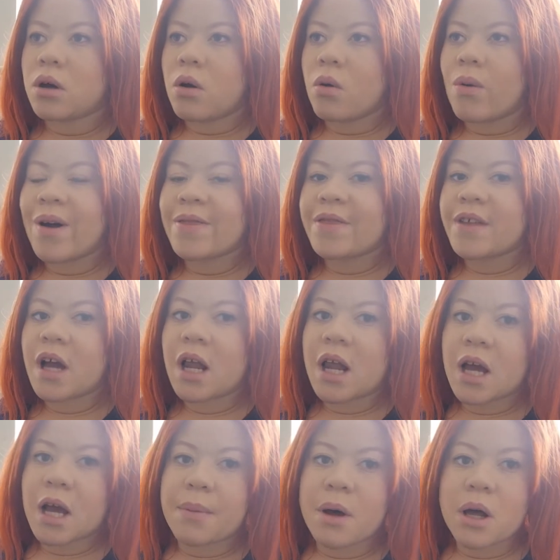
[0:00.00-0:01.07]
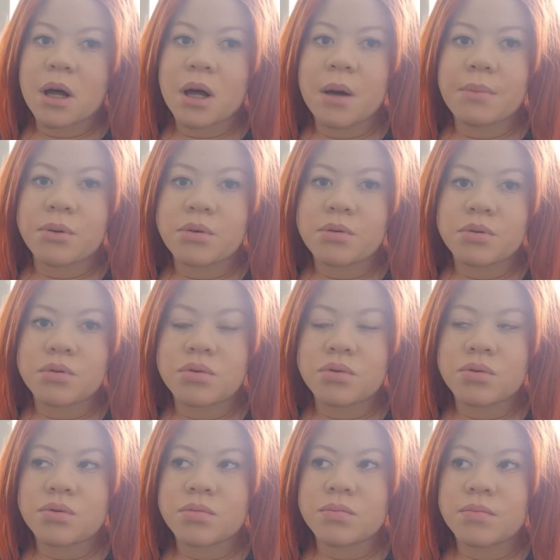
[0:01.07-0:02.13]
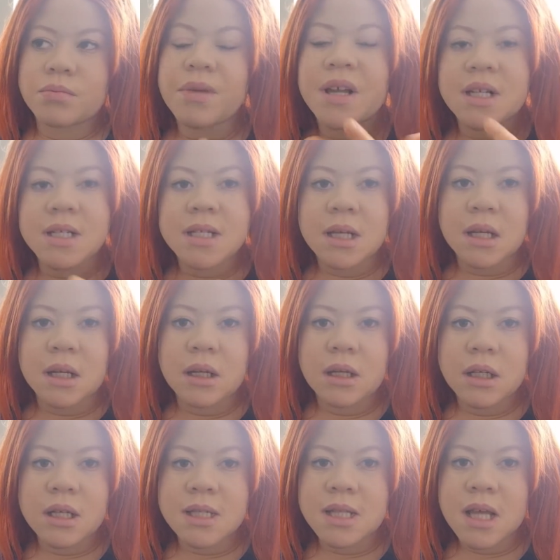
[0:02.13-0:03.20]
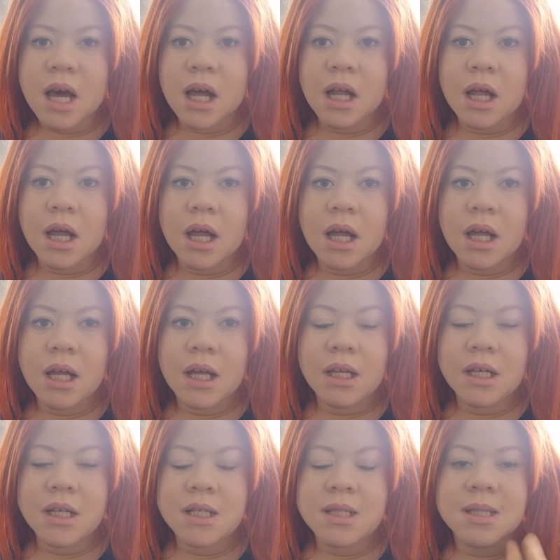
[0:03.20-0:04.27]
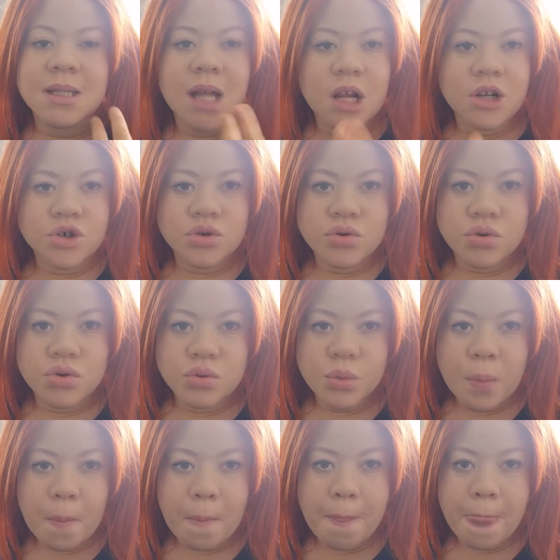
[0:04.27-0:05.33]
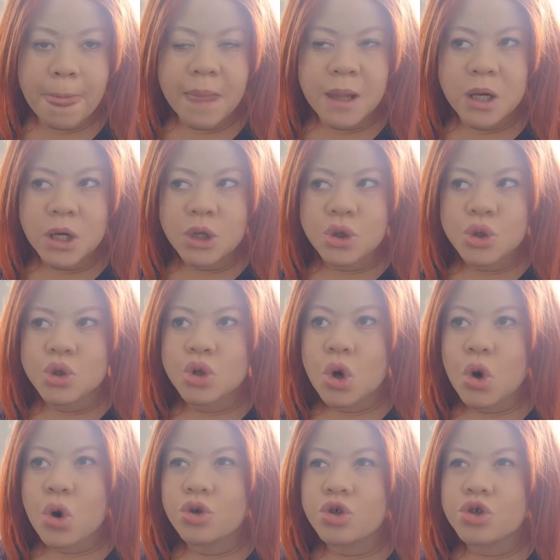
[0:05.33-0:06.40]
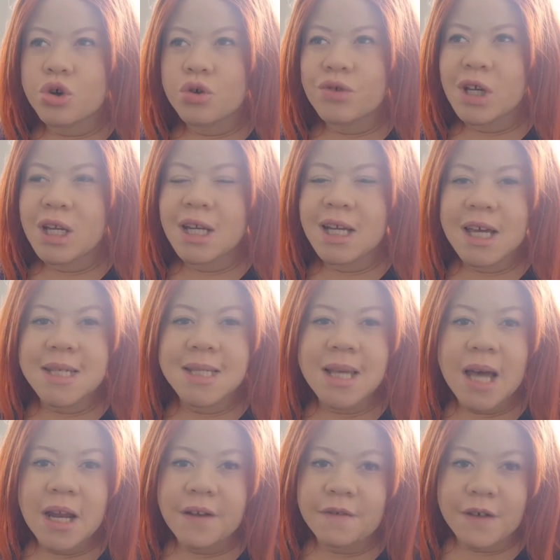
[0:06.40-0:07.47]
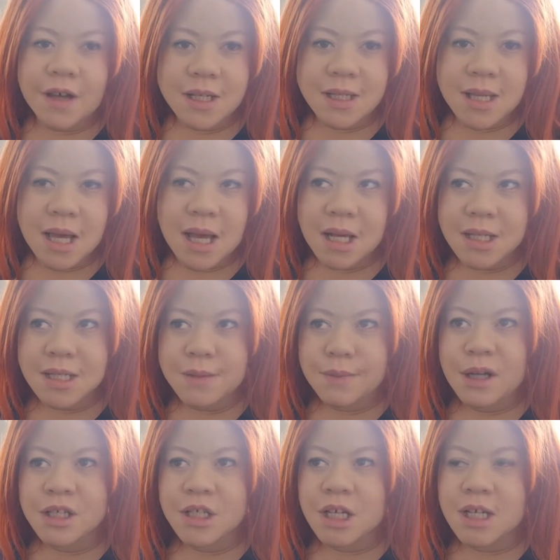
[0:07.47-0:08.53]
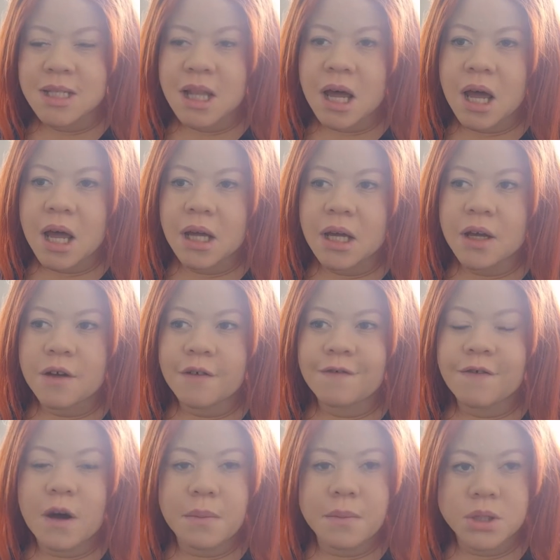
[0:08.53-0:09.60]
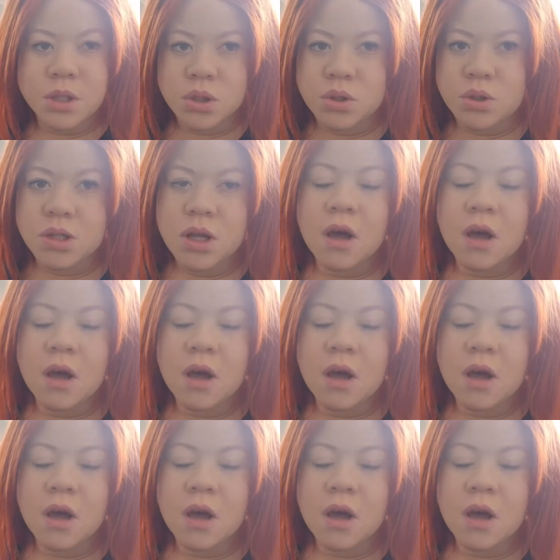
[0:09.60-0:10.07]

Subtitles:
One thing I like about herbal medicine is that it's natural, so you don't really get side effects as much as like pharmaceutical